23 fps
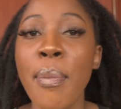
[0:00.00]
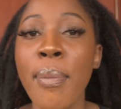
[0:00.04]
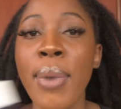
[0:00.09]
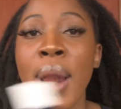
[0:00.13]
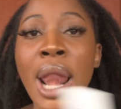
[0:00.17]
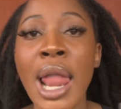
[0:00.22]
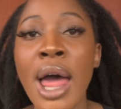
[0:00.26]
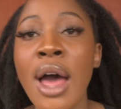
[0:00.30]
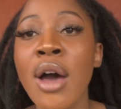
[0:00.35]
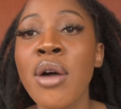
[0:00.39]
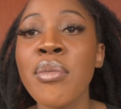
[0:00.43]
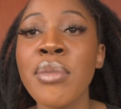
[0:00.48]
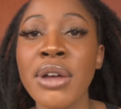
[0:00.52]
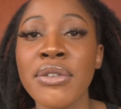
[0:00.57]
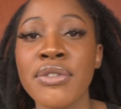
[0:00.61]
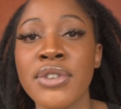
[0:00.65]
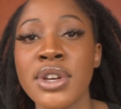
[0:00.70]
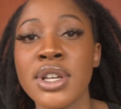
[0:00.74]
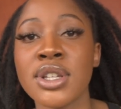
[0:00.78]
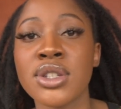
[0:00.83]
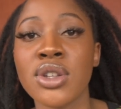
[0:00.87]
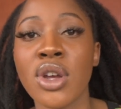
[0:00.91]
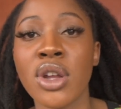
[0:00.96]
plow my
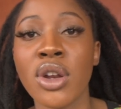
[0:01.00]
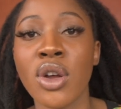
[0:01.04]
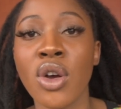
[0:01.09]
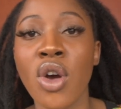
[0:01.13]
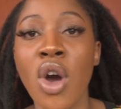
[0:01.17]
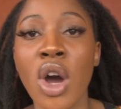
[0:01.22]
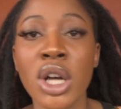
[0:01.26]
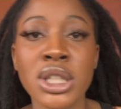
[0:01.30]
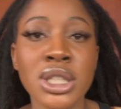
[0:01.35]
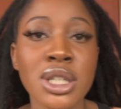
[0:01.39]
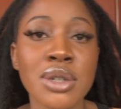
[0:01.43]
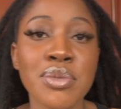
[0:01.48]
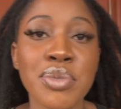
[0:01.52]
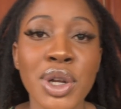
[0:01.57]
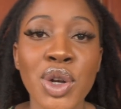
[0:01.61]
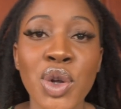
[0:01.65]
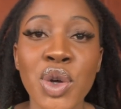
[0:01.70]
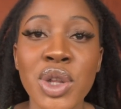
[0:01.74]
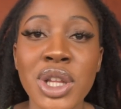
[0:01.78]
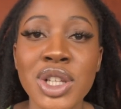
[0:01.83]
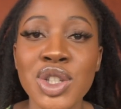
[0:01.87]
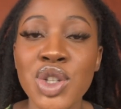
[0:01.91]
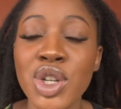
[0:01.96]
face on a cotton
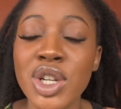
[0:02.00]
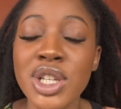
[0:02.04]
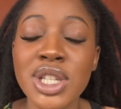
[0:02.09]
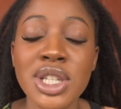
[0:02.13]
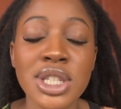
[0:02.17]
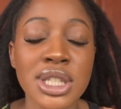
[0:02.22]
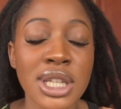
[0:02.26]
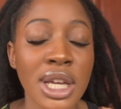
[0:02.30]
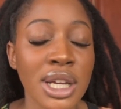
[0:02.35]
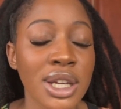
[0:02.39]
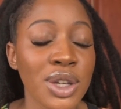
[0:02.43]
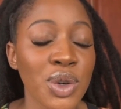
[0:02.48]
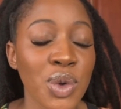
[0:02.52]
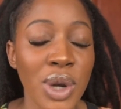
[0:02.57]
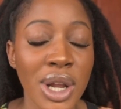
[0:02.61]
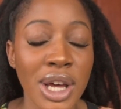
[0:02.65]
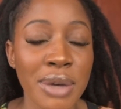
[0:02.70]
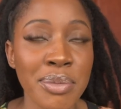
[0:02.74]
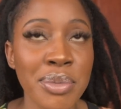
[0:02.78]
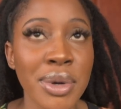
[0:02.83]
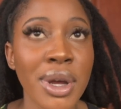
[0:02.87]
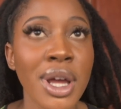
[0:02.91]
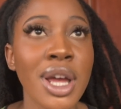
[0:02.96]
pillow that's gonna suck it all
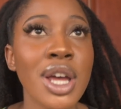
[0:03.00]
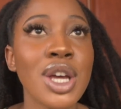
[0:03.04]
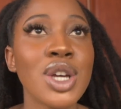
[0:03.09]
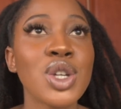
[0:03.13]
up.